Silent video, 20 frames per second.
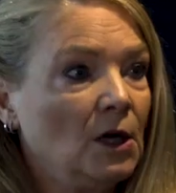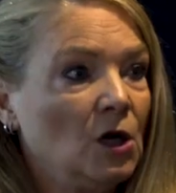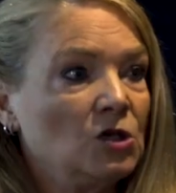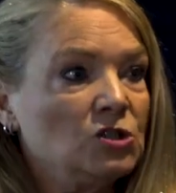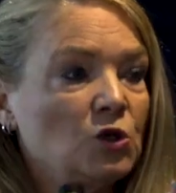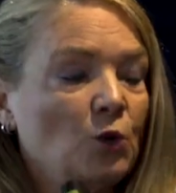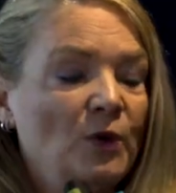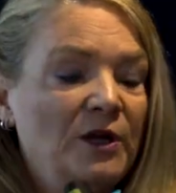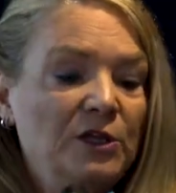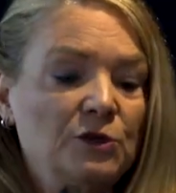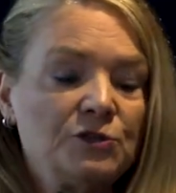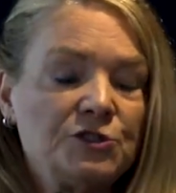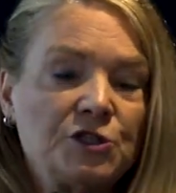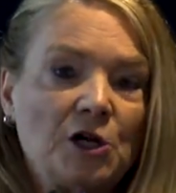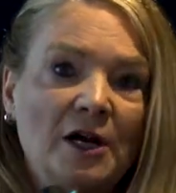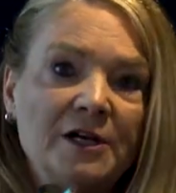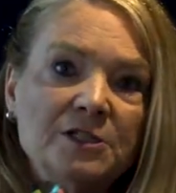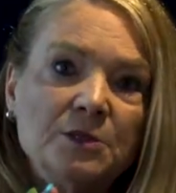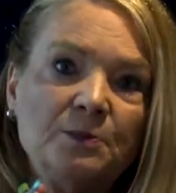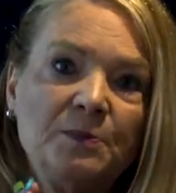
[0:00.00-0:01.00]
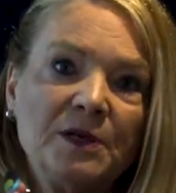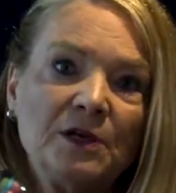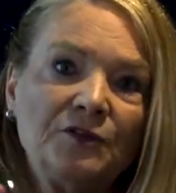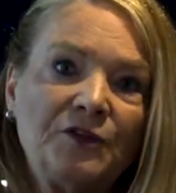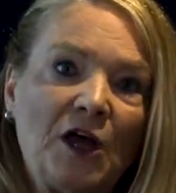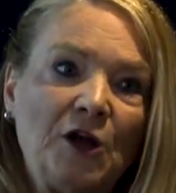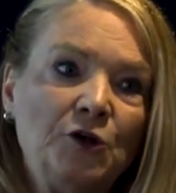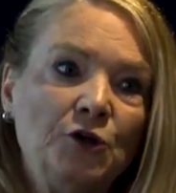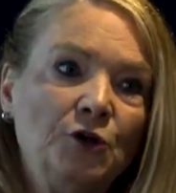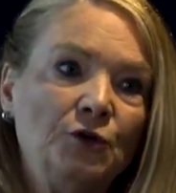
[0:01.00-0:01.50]
So when you start to build
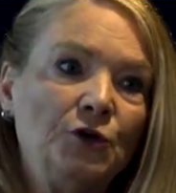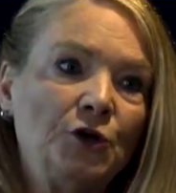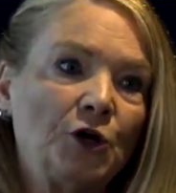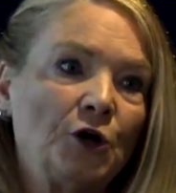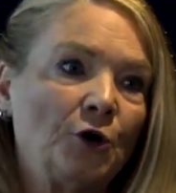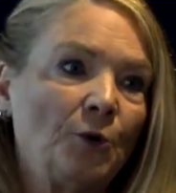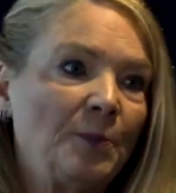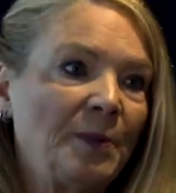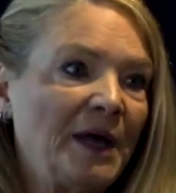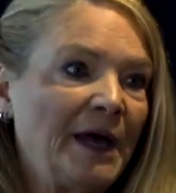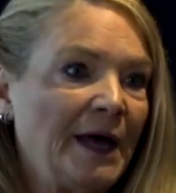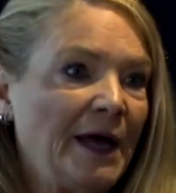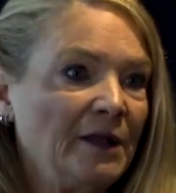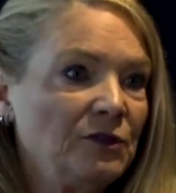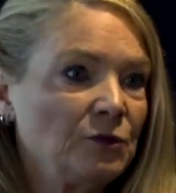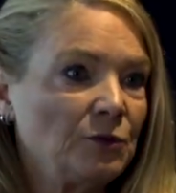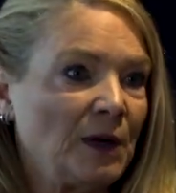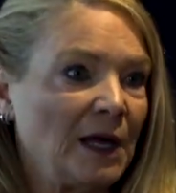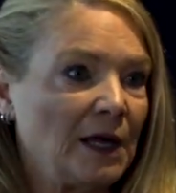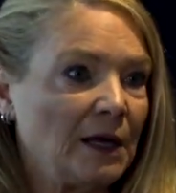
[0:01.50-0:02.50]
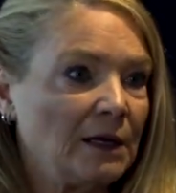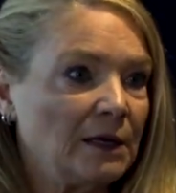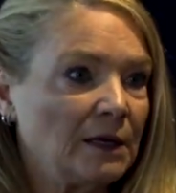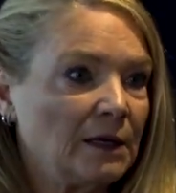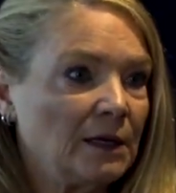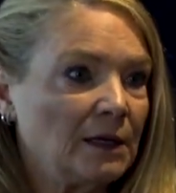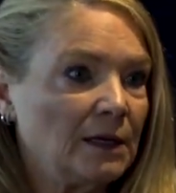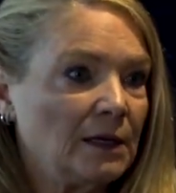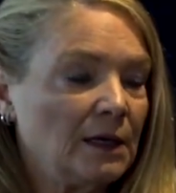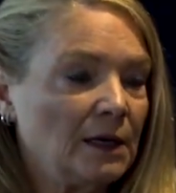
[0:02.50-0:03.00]
that new neural pathway,
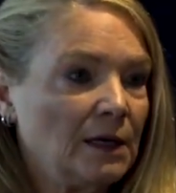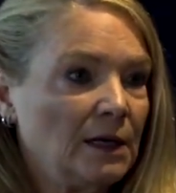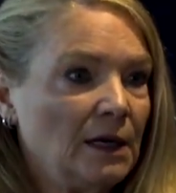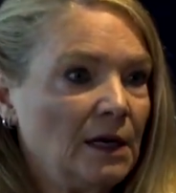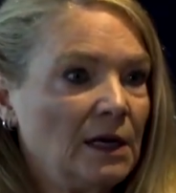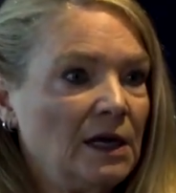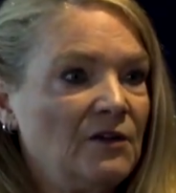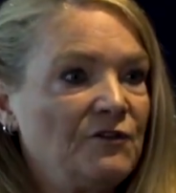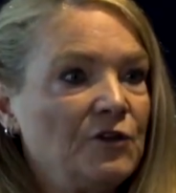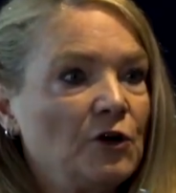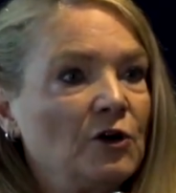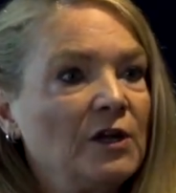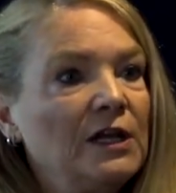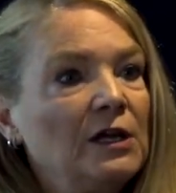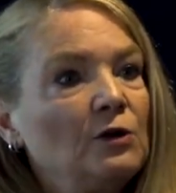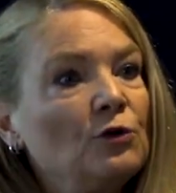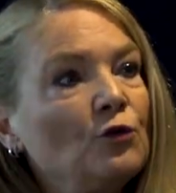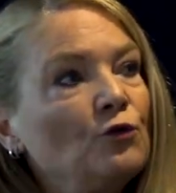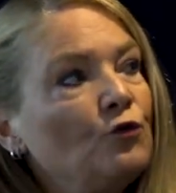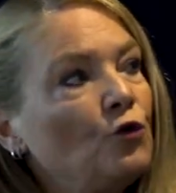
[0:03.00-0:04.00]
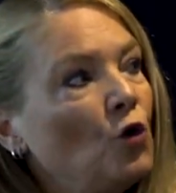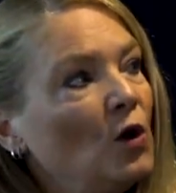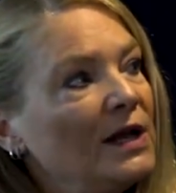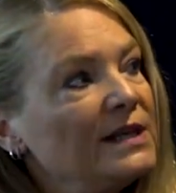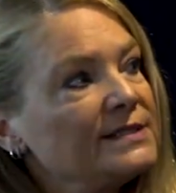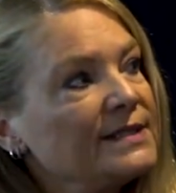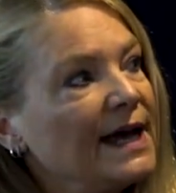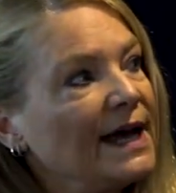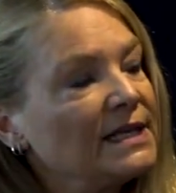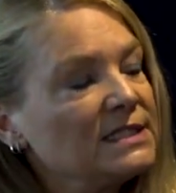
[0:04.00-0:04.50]
if your inner
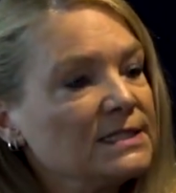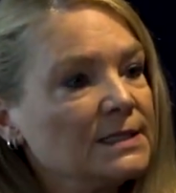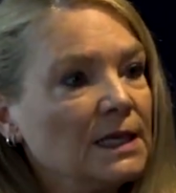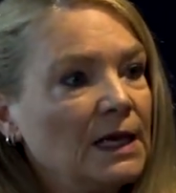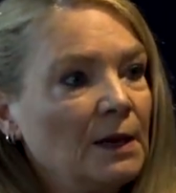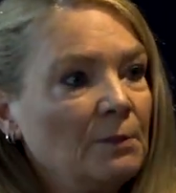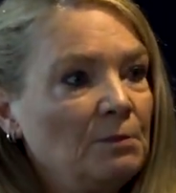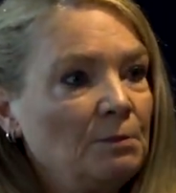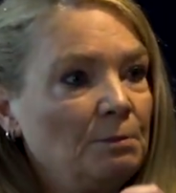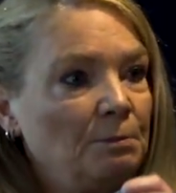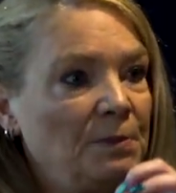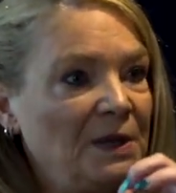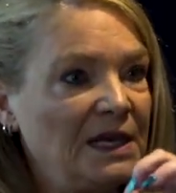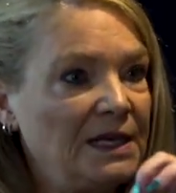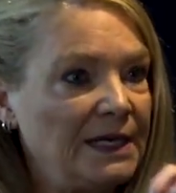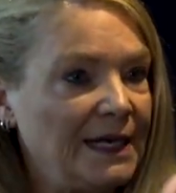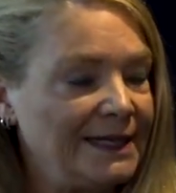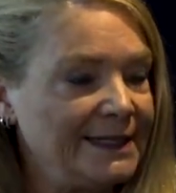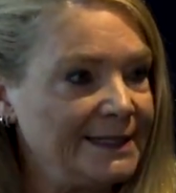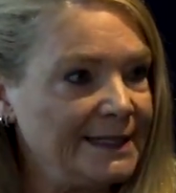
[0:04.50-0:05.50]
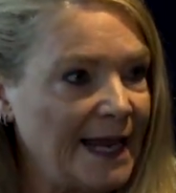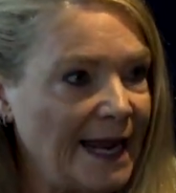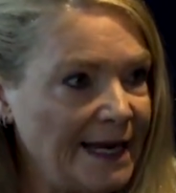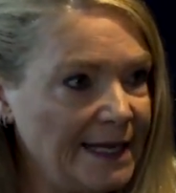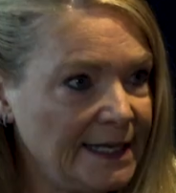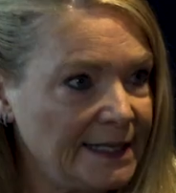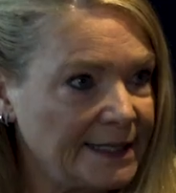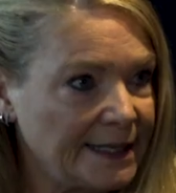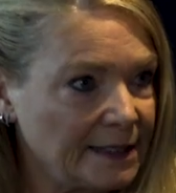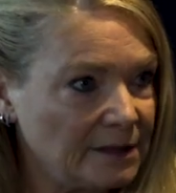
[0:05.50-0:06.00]
voice has been
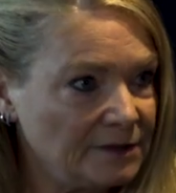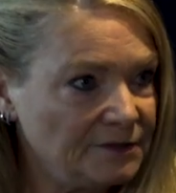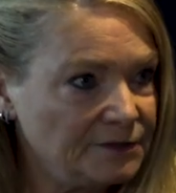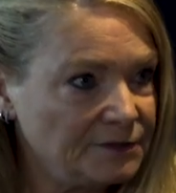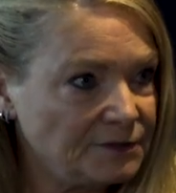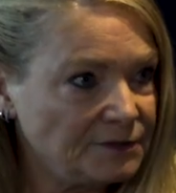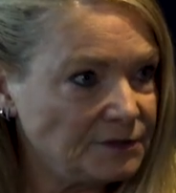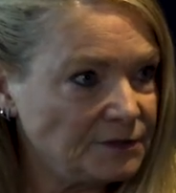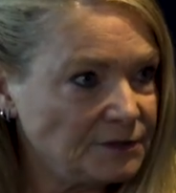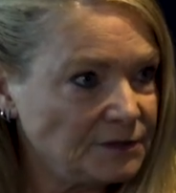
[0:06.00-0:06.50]
negative